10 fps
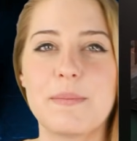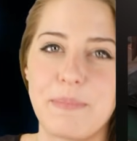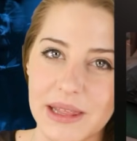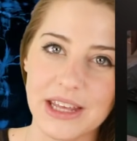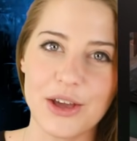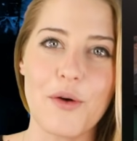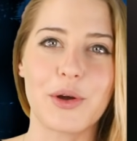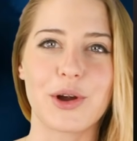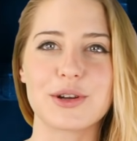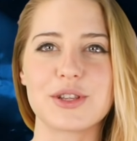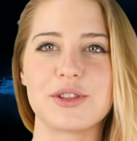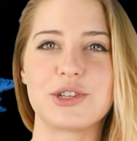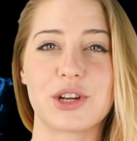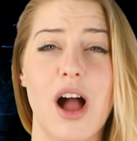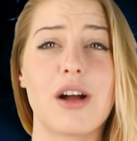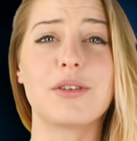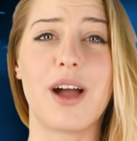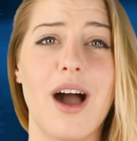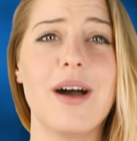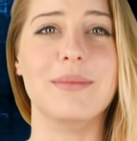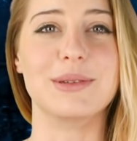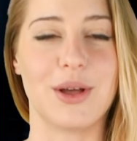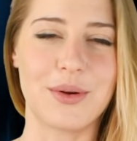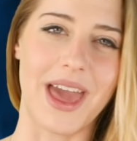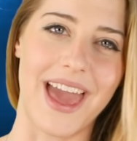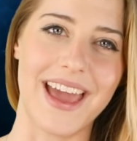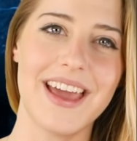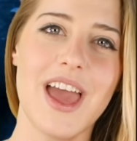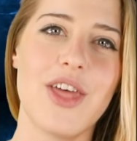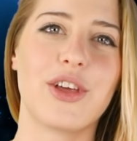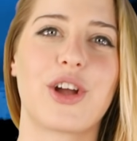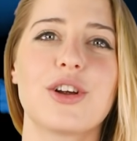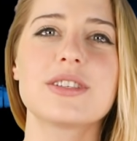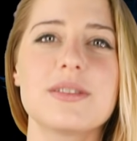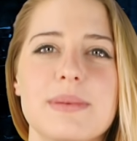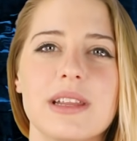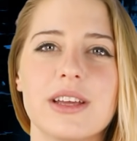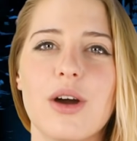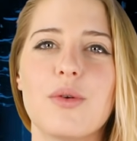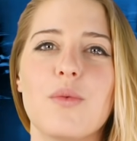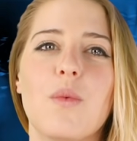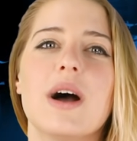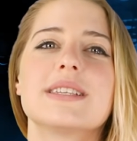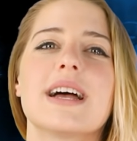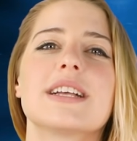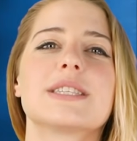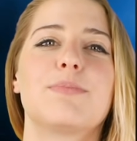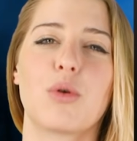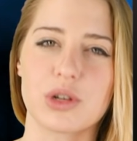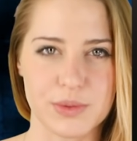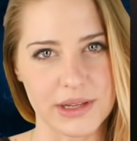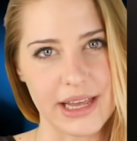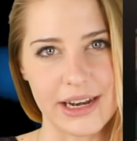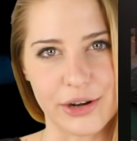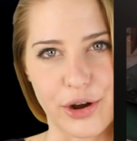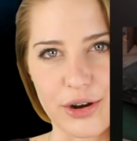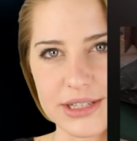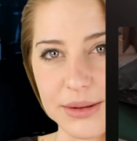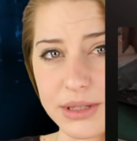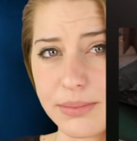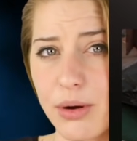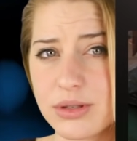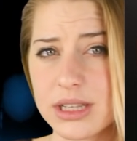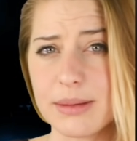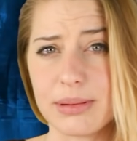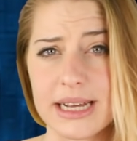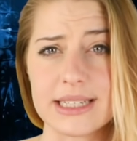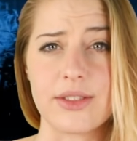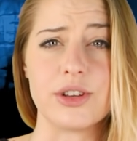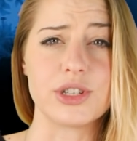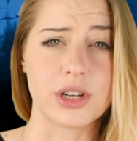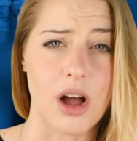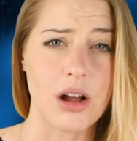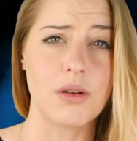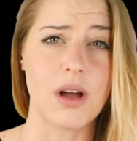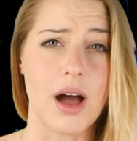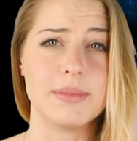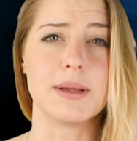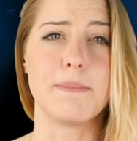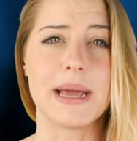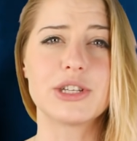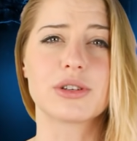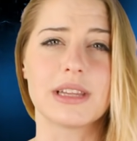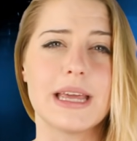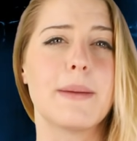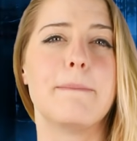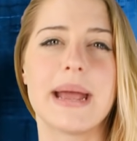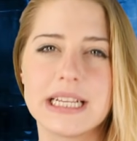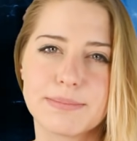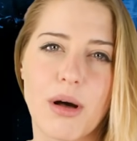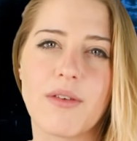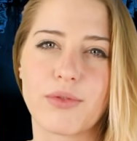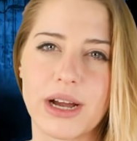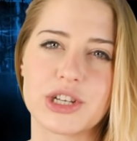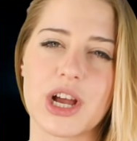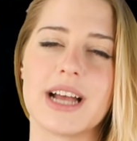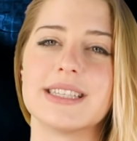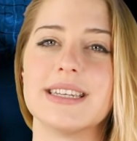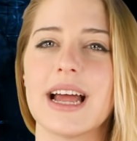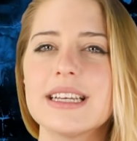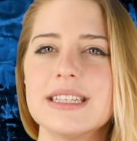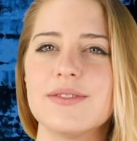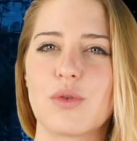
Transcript: The Billy Goat Curse on the Chicago Cubs. Okay. The curse of the Billy Goat was a sports-related curse that was supposedly placed on the Chicago Cubs, a Major League Baseball franchise, in nineteen